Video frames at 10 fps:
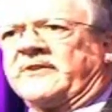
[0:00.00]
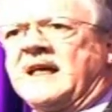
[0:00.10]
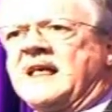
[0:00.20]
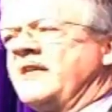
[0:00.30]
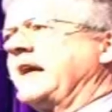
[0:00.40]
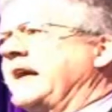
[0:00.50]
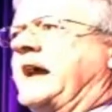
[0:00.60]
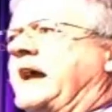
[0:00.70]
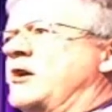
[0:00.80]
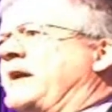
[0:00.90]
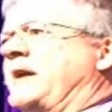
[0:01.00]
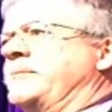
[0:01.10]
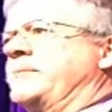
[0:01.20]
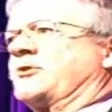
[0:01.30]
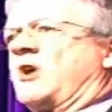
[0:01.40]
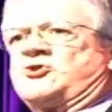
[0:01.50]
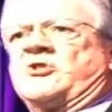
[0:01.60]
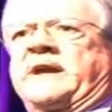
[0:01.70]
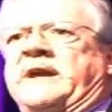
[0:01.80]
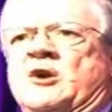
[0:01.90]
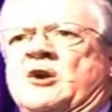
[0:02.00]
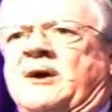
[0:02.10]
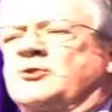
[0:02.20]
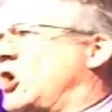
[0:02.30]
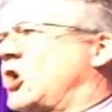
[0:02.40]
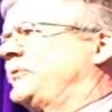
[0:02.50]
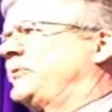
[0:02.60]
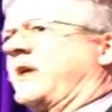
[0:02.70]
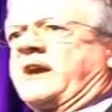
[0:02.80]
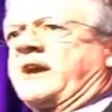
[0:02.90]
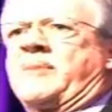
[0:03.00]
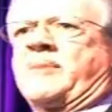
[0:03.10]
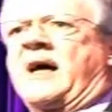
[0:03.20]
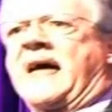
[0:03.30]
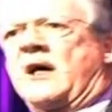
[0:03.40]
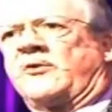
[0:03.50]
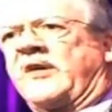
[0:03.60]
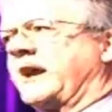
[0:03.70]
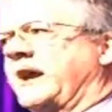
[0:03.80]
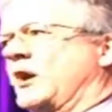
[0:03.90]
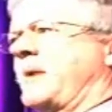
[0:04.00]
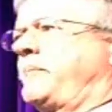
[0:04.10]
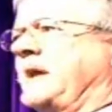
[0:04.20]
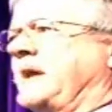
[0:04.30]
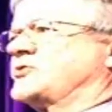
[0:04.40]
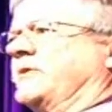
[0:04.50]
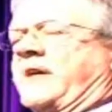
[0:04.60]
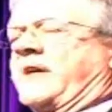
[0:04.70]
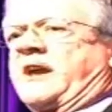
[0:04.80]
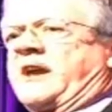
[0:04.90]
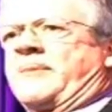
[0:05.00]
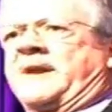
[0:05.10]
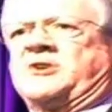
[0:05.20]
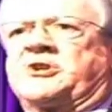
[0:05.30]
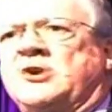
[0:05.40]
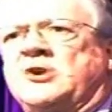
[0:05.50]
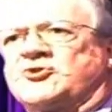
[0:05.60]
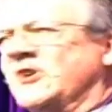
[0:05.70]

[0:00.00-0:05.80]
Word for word: They care about immigration, they care about jobs, they care about health, they care about pensions, they care about education.